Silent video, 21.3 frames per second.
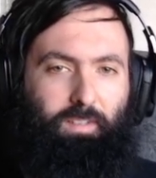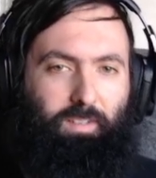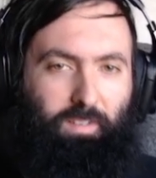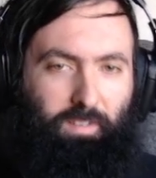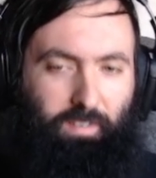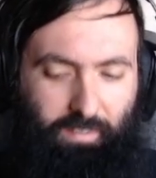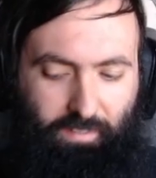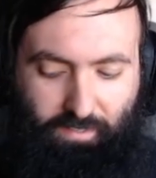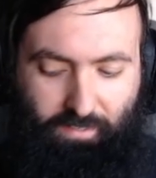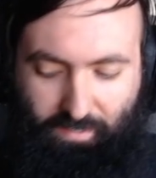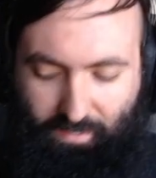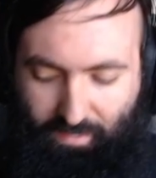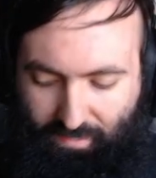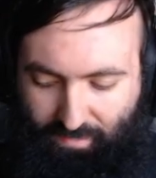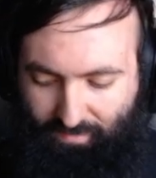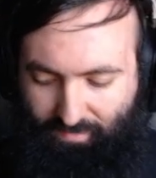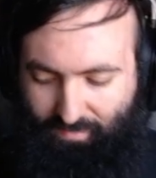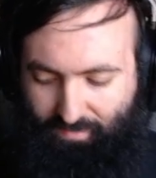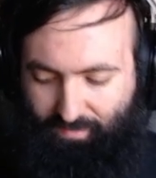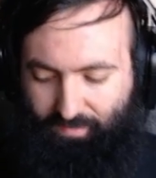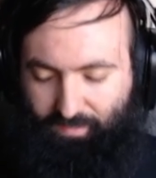All right,
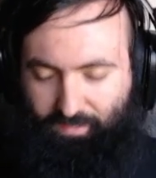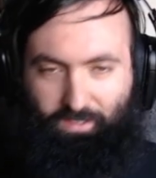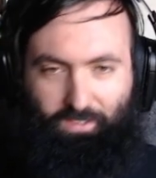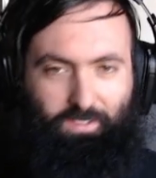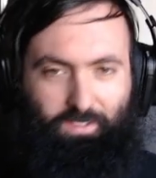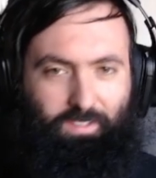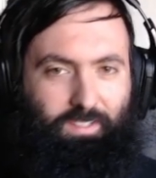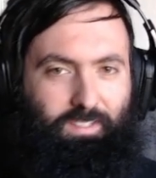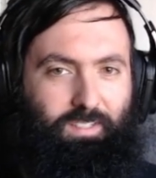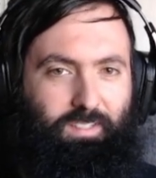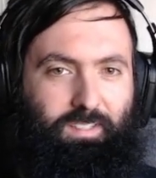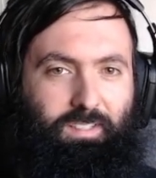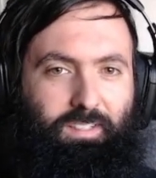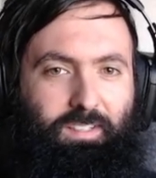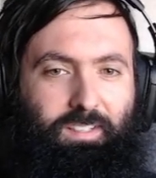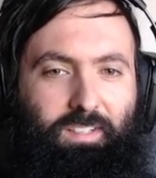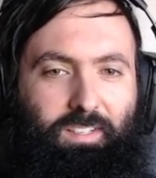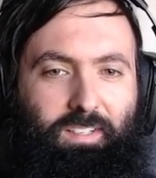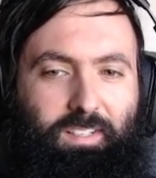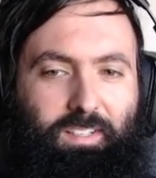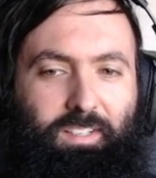chat. So,
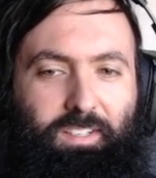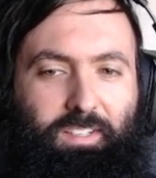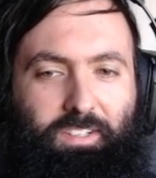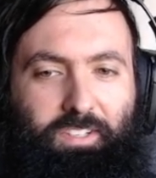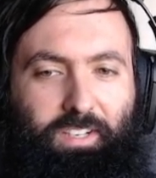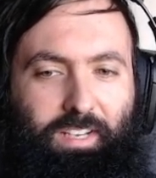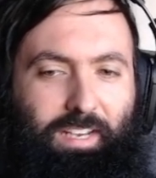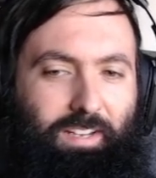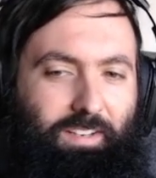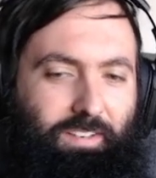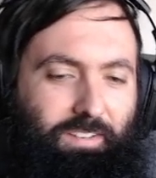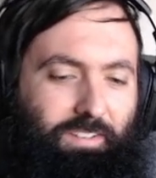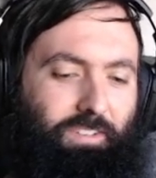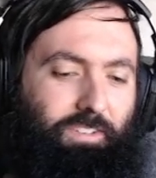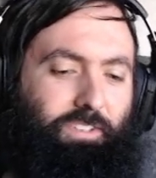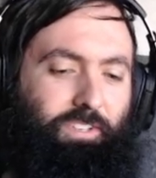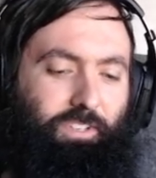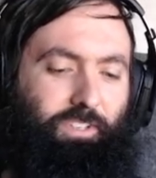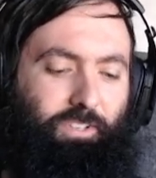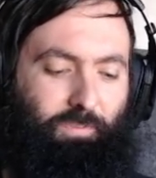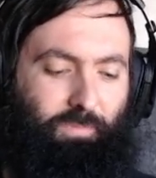chat and
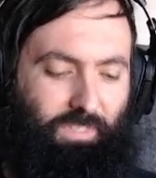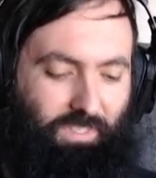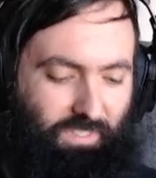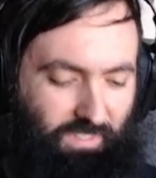YouTube.